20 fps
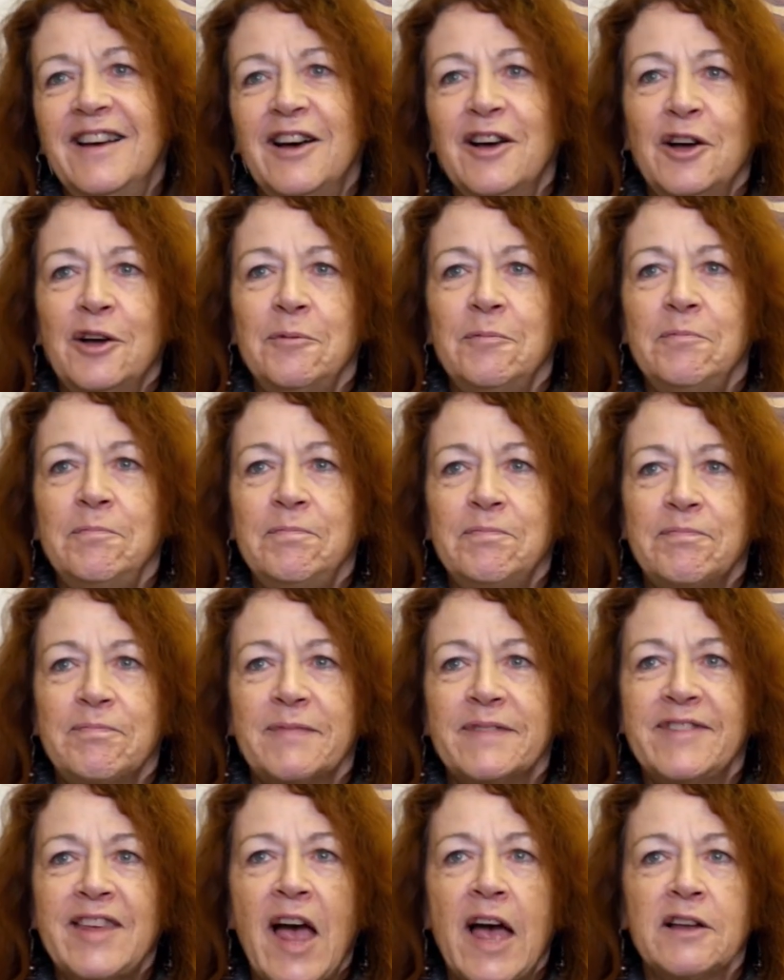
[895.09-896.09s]
the
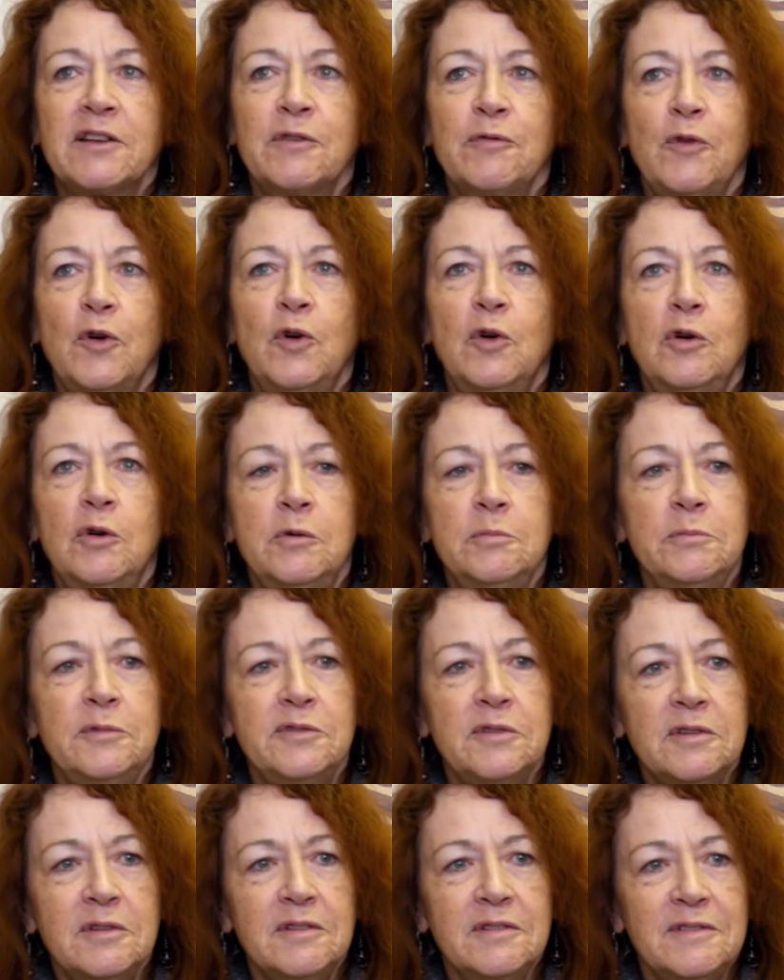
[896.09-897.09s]
tax
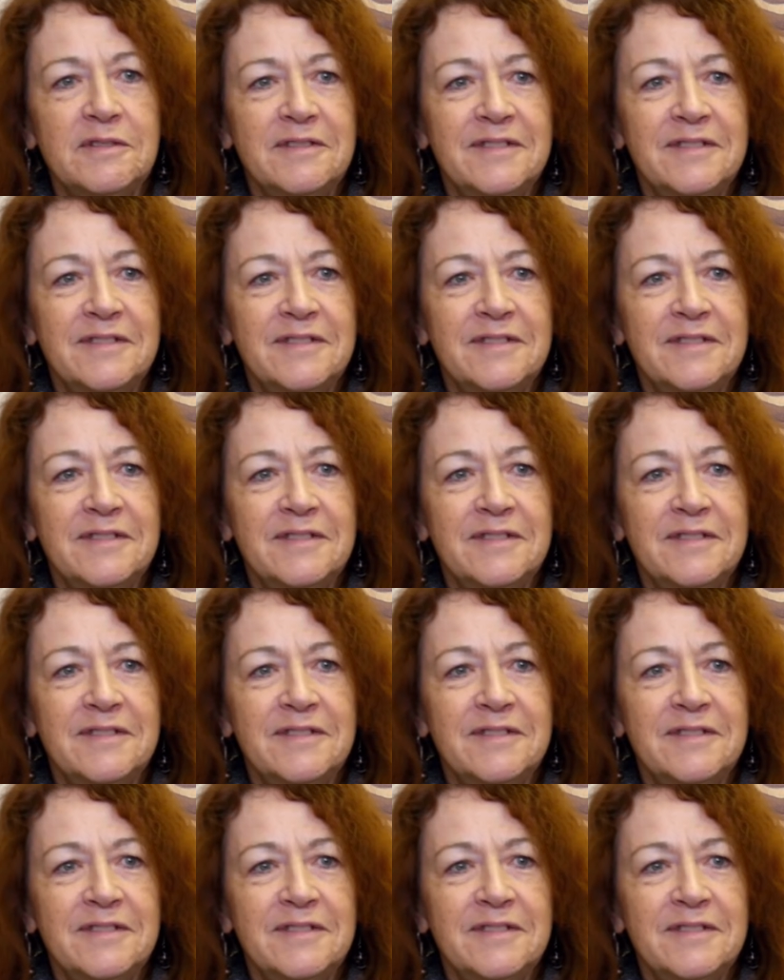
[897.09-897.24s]
forms.